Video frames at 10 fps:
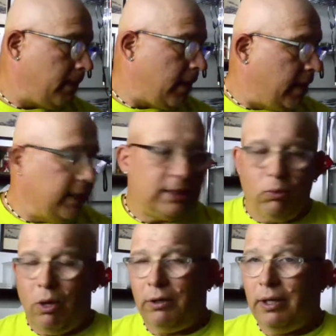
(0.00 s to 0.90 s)
And he said,
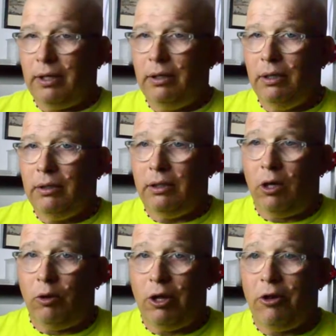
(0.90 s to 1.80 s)
well, then the
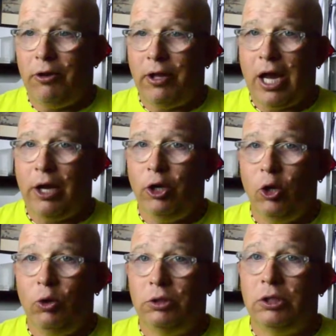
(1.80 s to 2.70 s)
only other thing I can
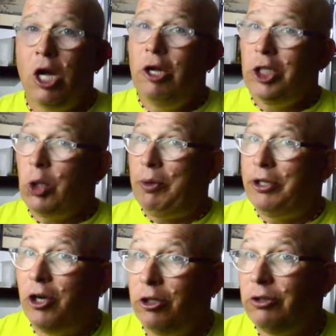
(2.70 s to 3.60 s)
do is to
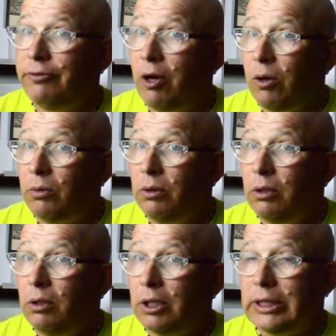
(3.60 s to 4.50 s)
return the phone,
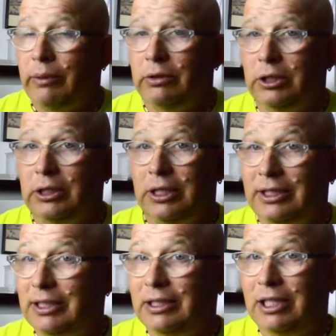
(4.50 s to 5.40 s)
because
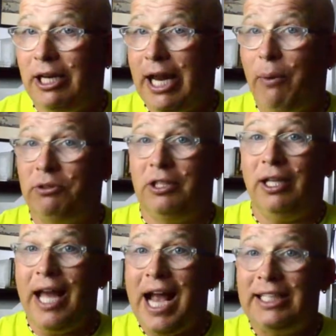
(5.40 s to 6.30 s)
today was the
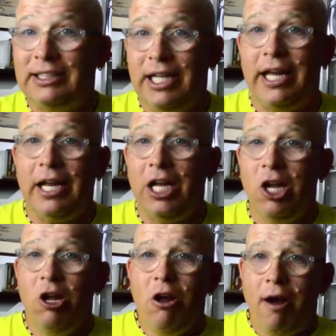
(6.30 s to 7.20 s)
last day
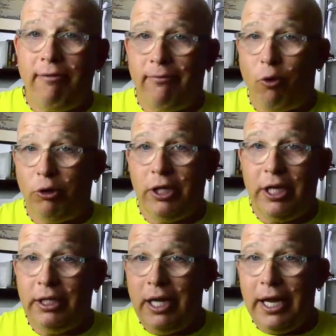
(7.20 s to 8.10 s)
of the
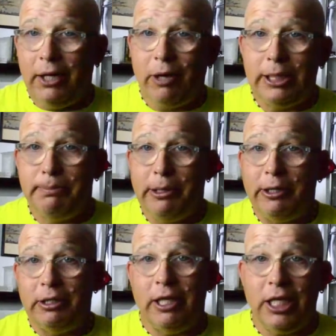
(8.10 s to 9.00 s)
14-day grace
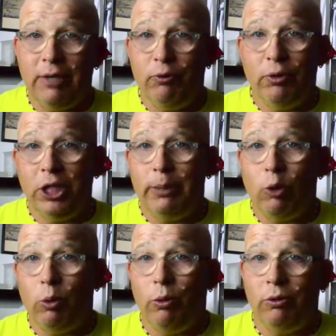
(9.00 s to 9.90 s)
period they give you at
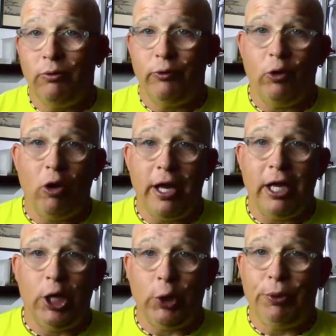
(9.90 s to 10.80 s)
T-Mobile. If you don't like
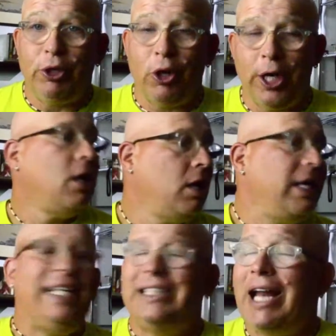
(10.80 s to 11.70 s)
it, you can return it.
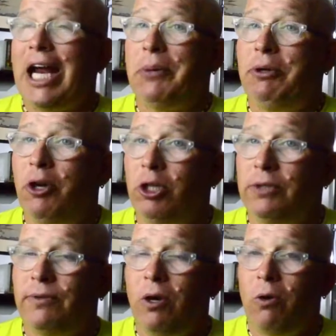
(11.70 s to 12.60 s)
He said, I can return the
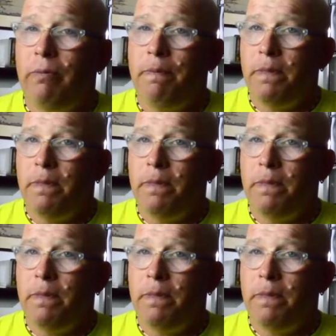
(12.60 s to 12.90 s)
phone,